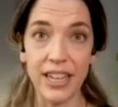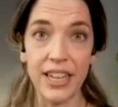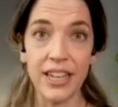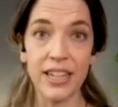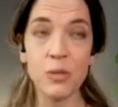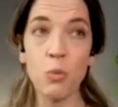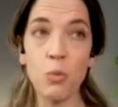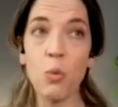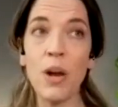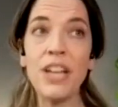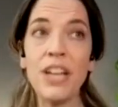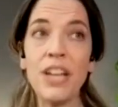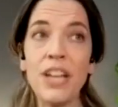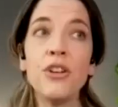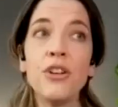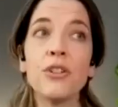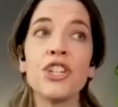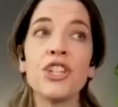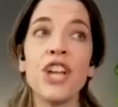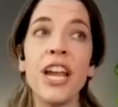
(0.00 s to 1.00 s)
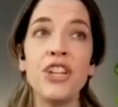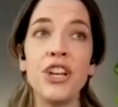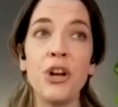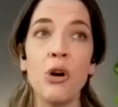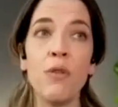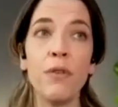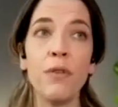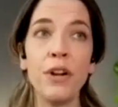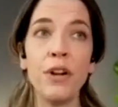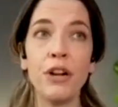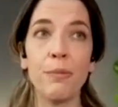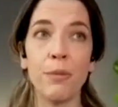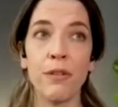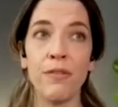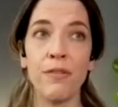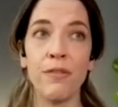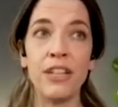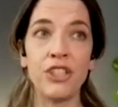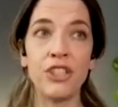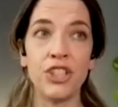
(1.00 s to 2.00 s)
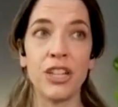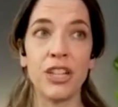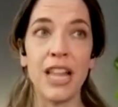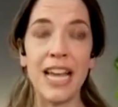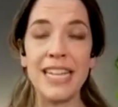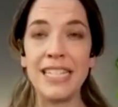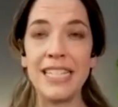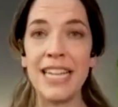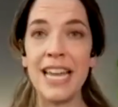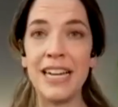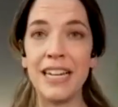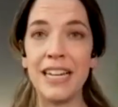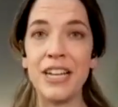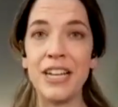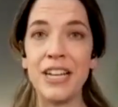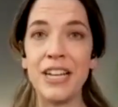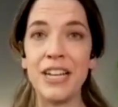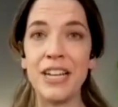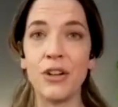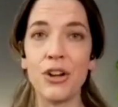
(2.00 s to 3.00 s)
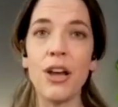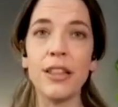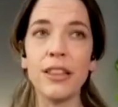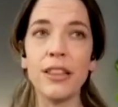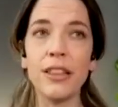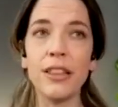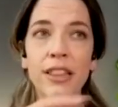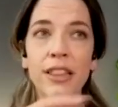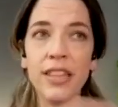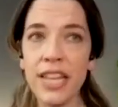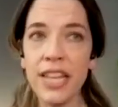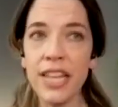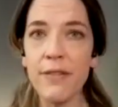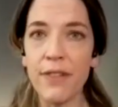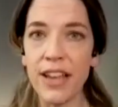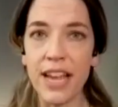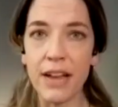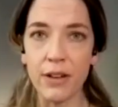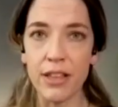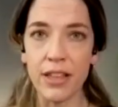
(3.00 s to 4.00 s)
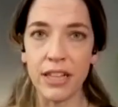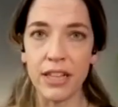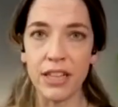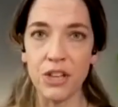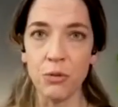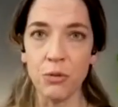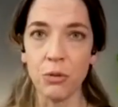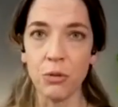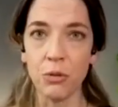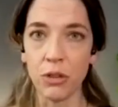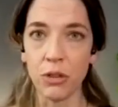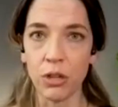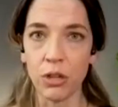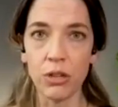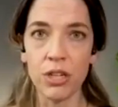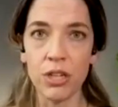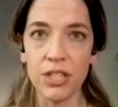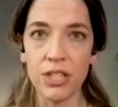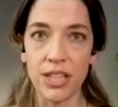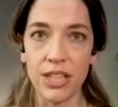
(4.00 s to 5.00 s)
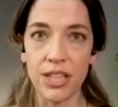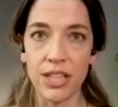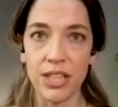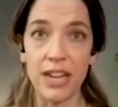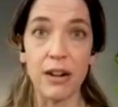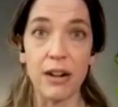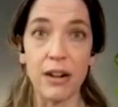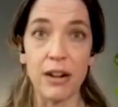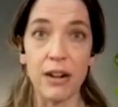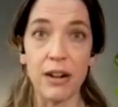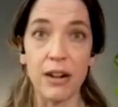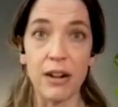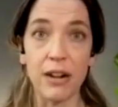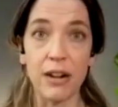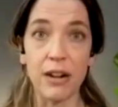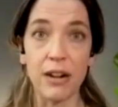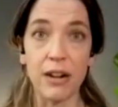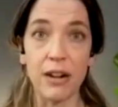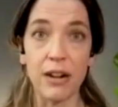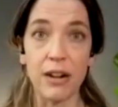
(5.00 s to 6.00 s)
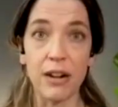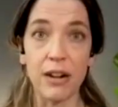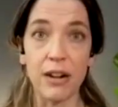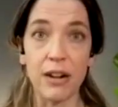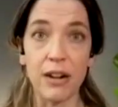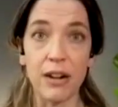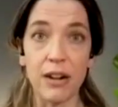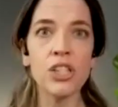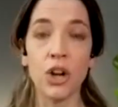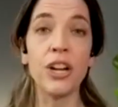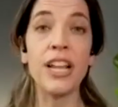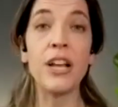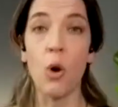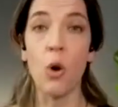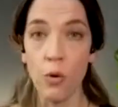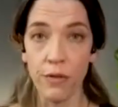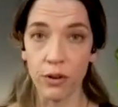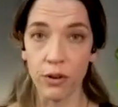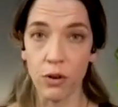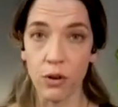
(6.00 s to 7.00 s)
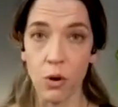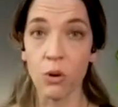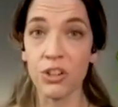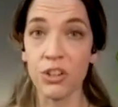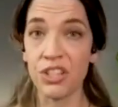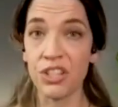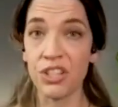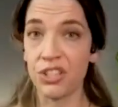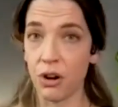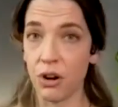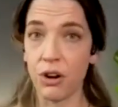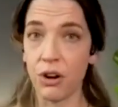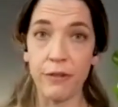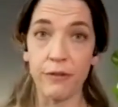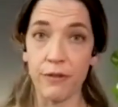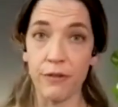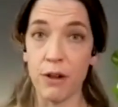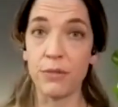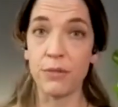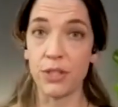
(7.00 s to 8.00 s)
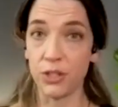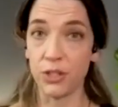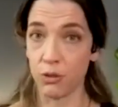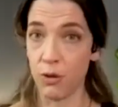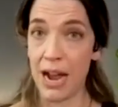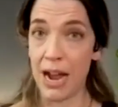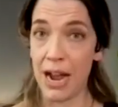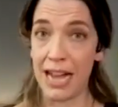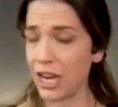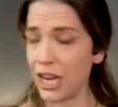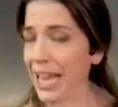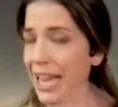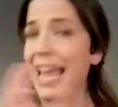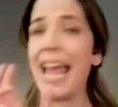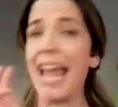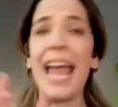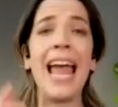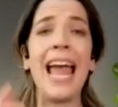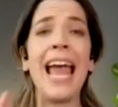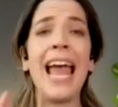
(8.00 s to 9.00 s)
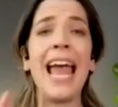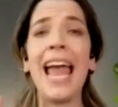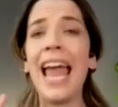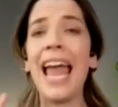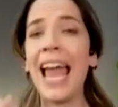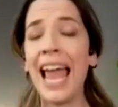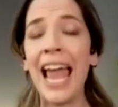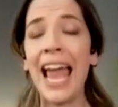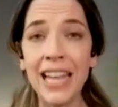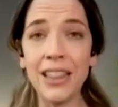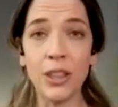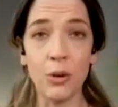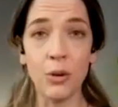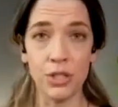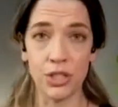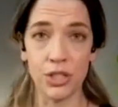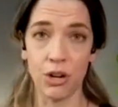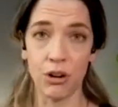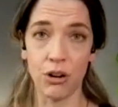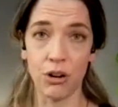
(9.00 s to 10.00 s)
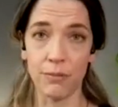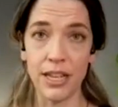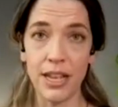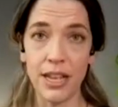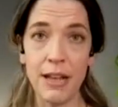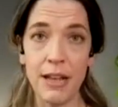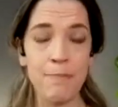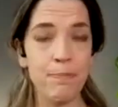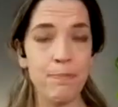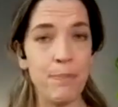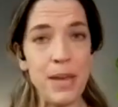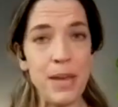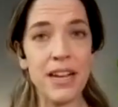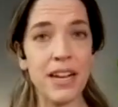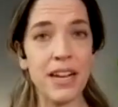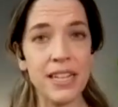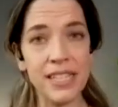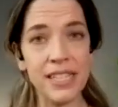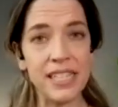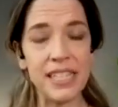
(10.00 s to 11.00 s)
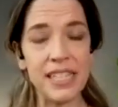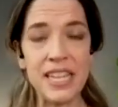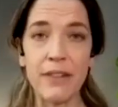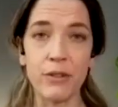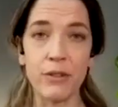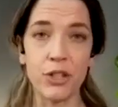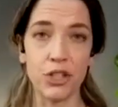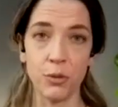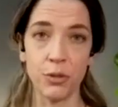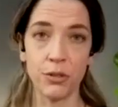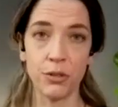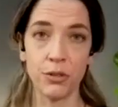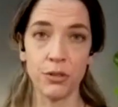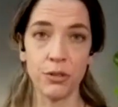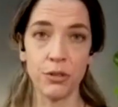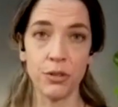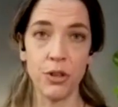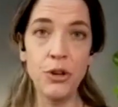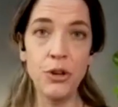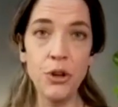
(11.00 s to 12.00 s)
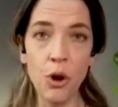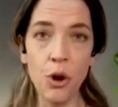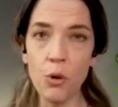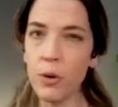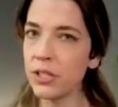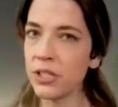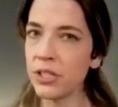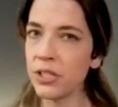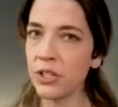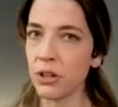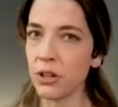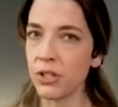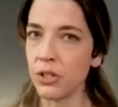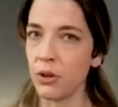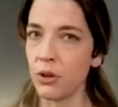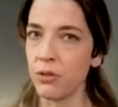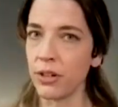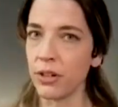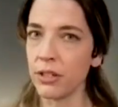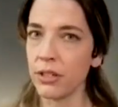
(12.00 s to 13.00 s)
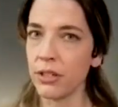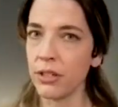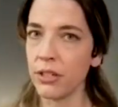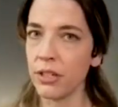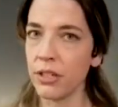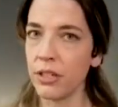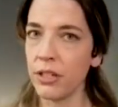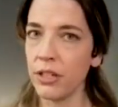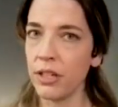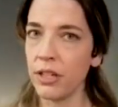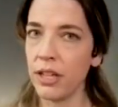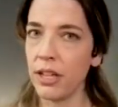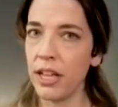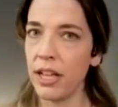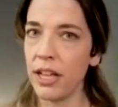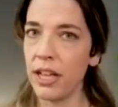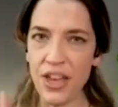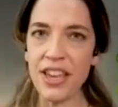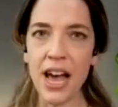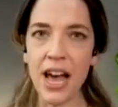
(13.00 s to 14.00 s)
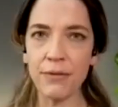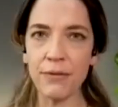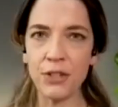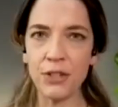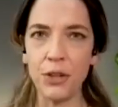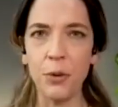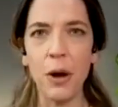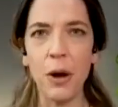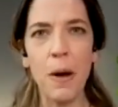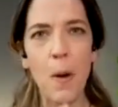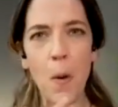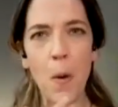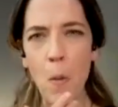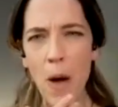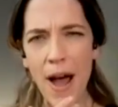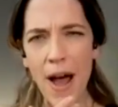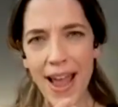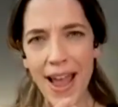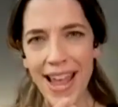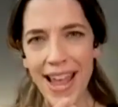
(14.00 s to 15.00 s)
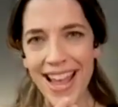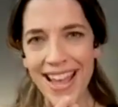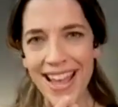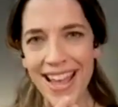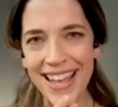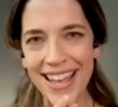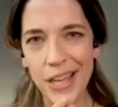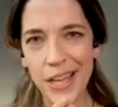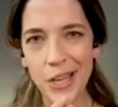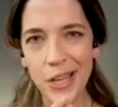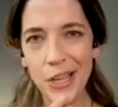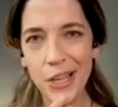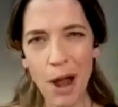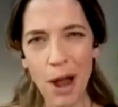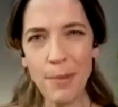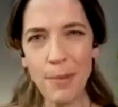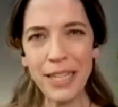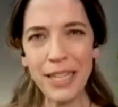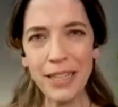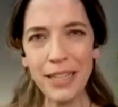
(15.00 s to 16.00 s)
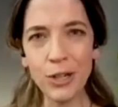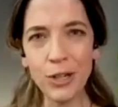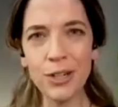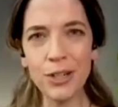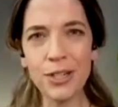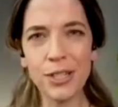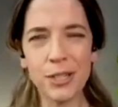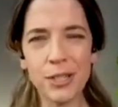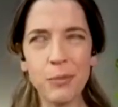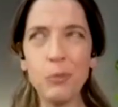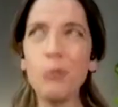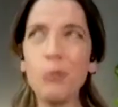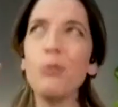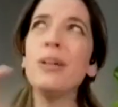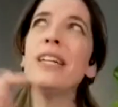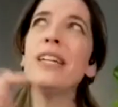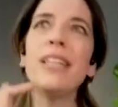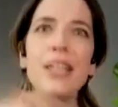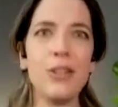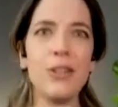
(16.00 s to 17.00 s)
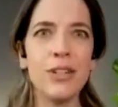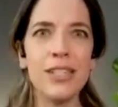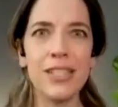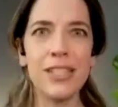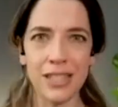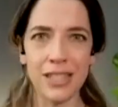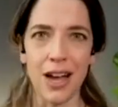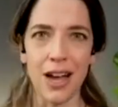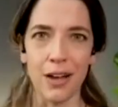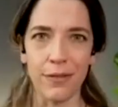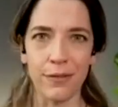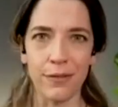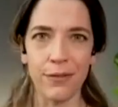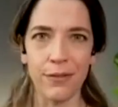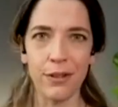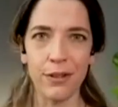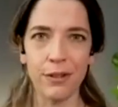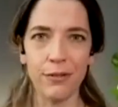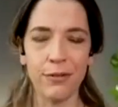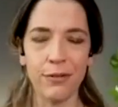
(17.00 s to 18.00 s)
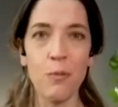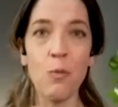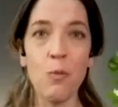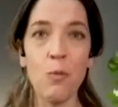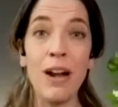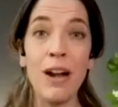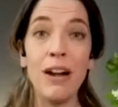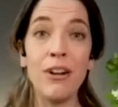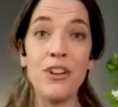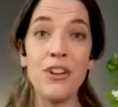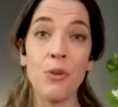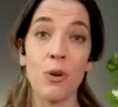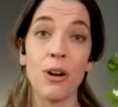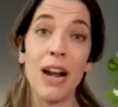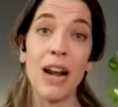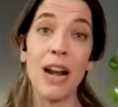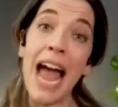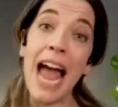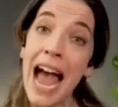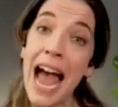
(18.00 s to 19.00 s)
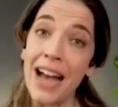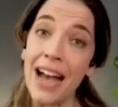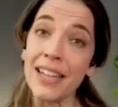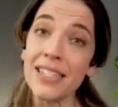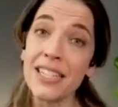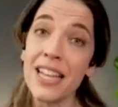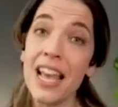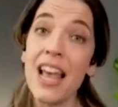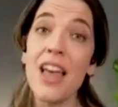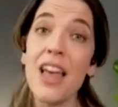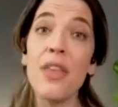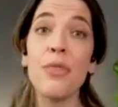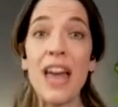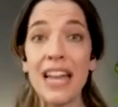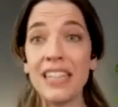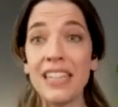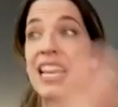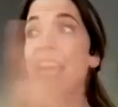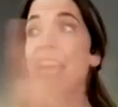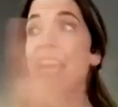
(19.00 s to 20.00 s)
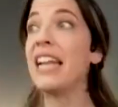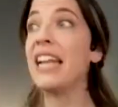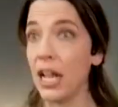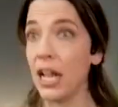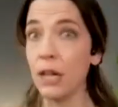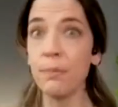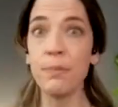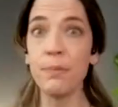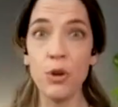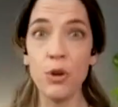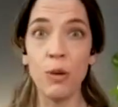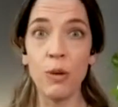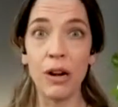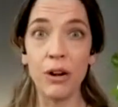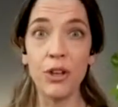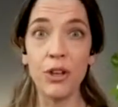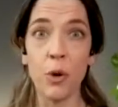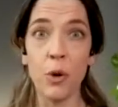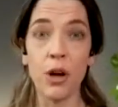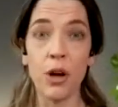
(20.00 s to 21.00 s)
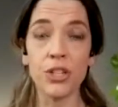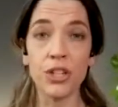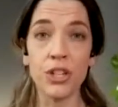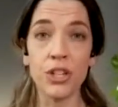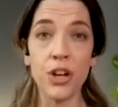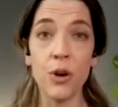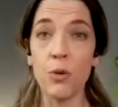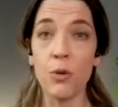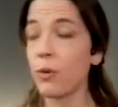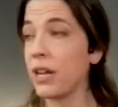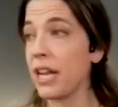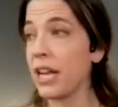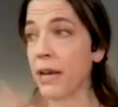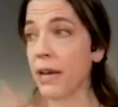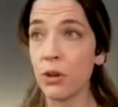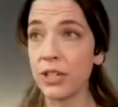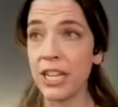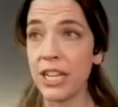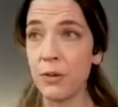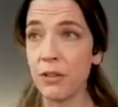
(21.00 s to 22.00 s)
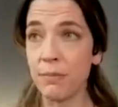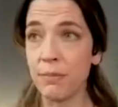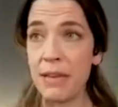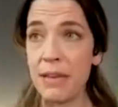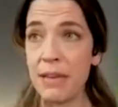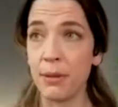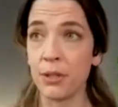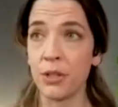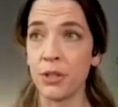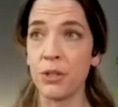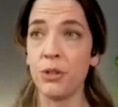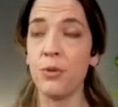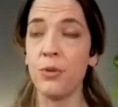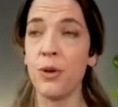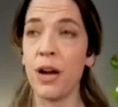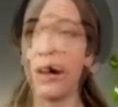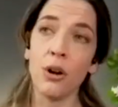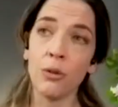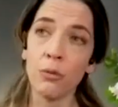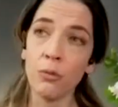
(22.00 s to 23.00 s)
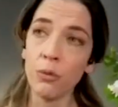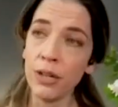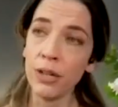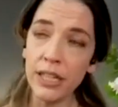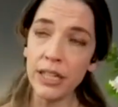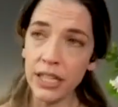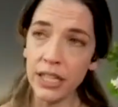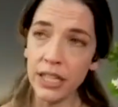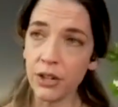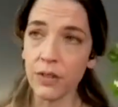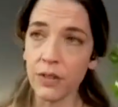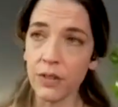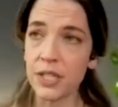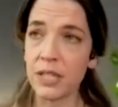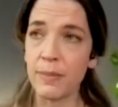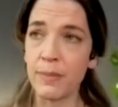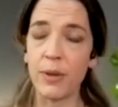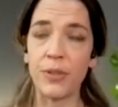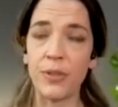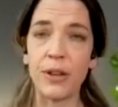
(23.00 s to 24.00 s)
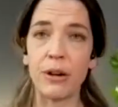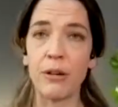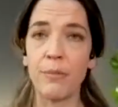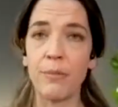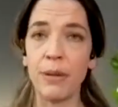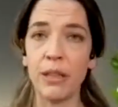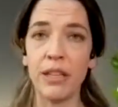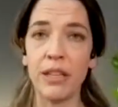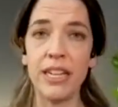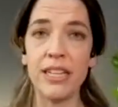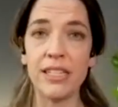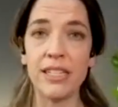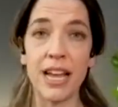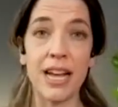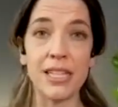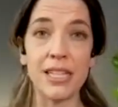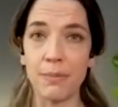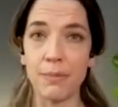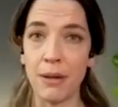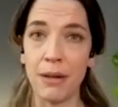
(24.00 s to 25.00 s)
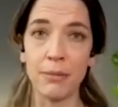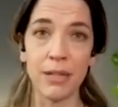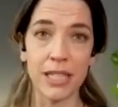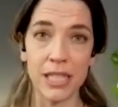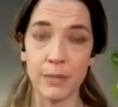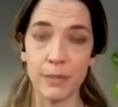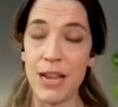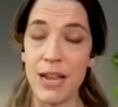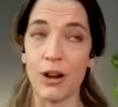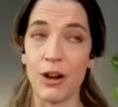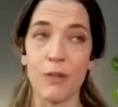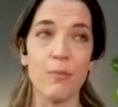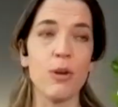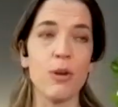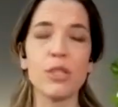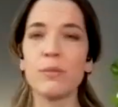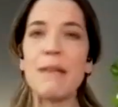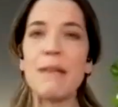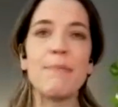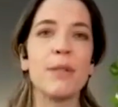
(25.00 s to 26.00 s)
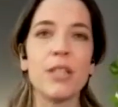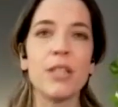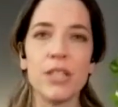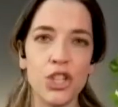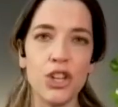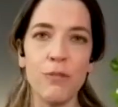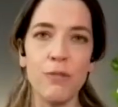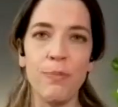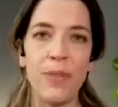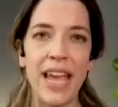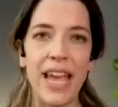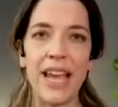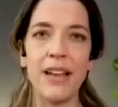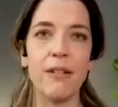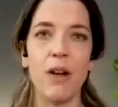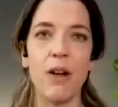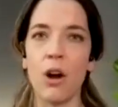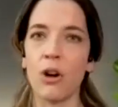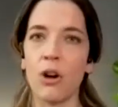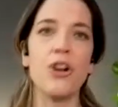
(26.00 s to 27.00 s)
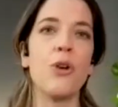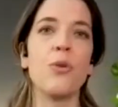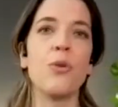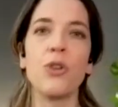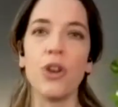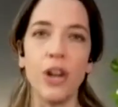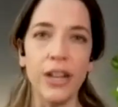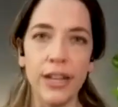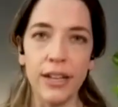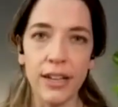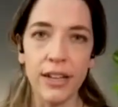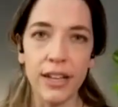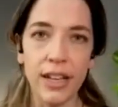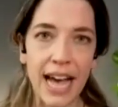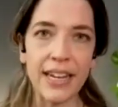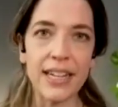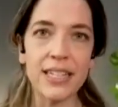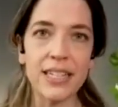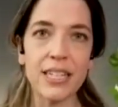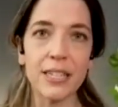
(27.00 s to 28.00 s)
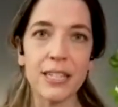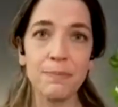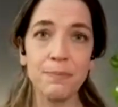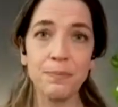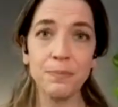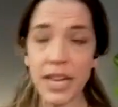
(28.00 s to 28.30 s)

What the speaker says: Because when you're changing over your professional identity, you're not leaving everything that you learned there behind. You're not starting over or starting from scratch. I hate those terms because it's never true. No one starts over. And if you think you have to, why? You probably learned some really good stuff from where you're at that can help you where you want to go. When I'm working with people who are really nervous about their abilities as a public speaker, most people assume they are no good at it.